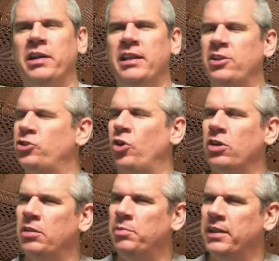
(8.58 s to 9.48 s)
bunny, the
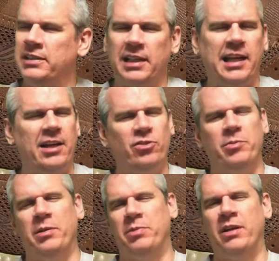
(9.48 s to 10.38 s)
chocolate bunnies. I can't
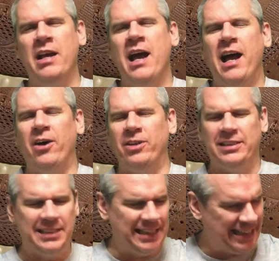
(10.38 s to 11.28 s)
remember how to
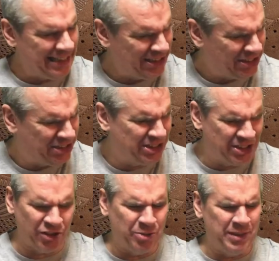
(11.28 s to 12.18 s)
say it in
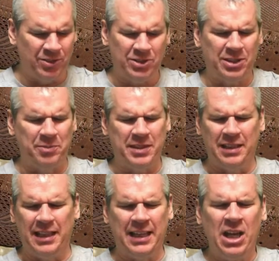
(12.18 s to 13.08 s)
German. It was something
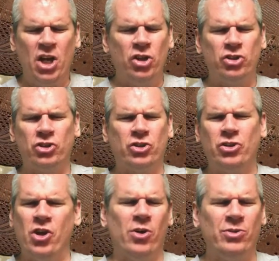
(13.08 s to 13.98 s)
like,
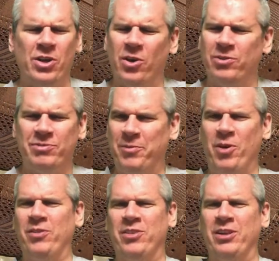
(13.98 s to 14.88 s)
no, I'm
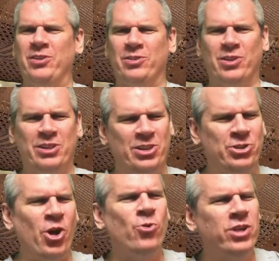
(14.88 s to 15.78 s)
not even going to do it. I was going to say
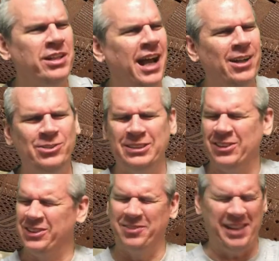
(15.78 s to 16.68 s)

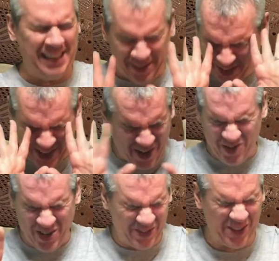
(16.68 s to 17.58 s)
Schaukenhausen or something like that, but
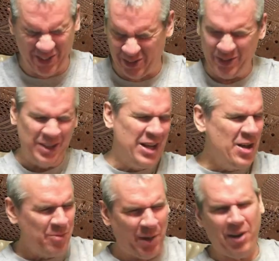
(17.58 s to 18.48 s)
no.
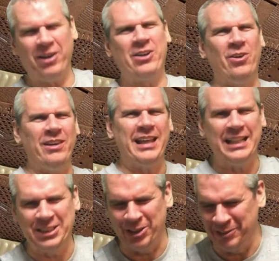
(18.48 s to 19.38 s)
Park all
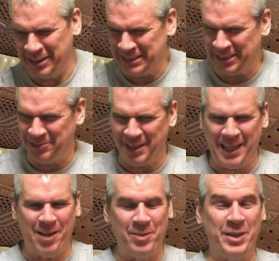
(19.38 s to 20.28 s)
that German and stuff like
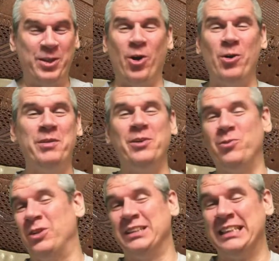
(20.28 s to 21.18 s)
that. But the comment
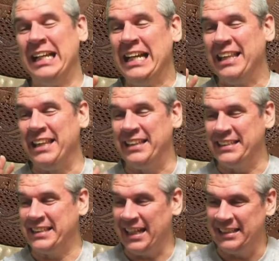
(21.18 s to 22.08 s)
was that
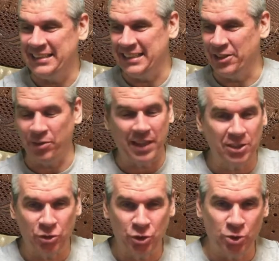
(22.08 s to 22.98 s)
this guy said, you know,
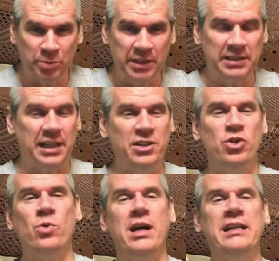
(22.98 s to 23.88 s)
thanks for showing me this. Had
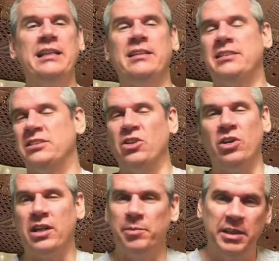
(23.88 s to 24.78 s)
no idea this is
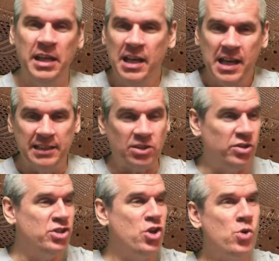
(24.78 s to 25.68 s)
not coming. It's
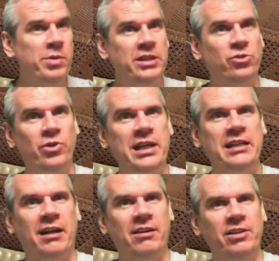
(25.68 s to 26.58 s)
on nobody's
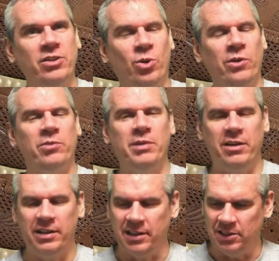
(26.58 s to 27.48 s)
radar in North
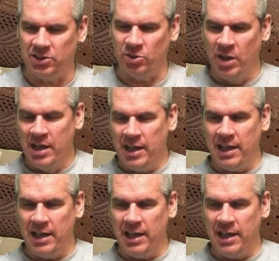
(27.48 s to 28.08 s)
America. So